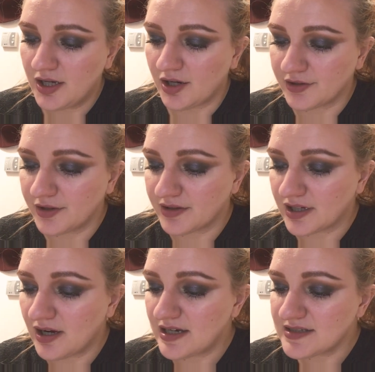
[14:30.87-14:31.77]
Although the
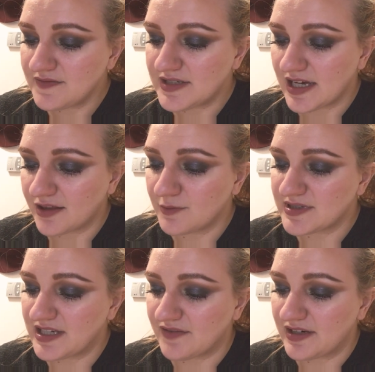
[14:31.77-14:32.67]
cause of death
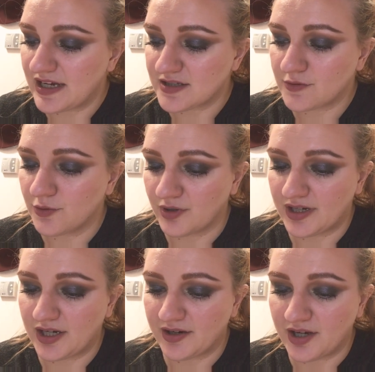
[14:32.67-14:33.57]
was given as
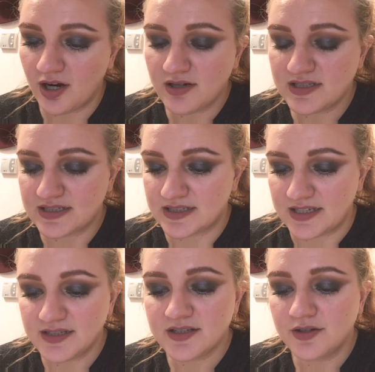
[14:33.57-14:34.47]
coronary heart
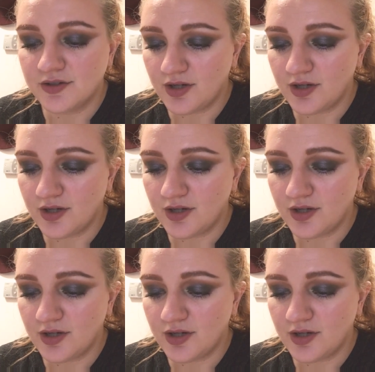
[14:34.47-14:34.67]
disease,